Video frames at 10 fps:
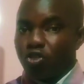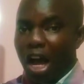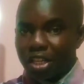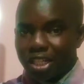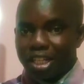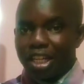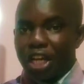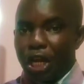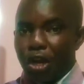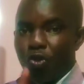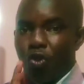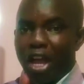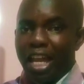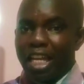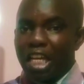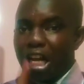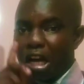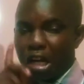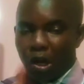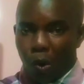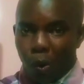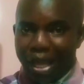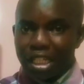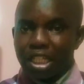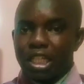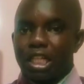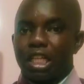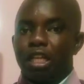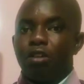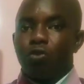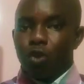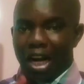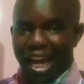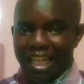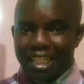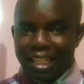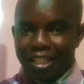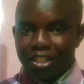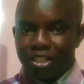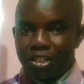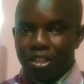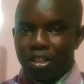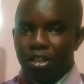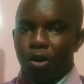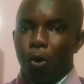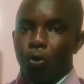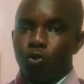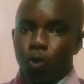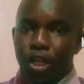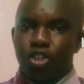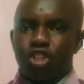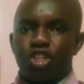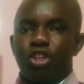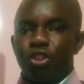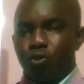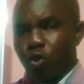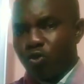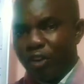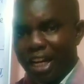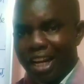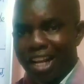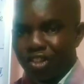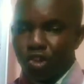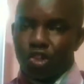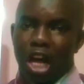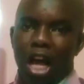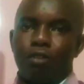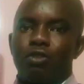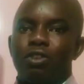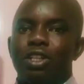First, they request for a license, of which the fruit vendor does not have.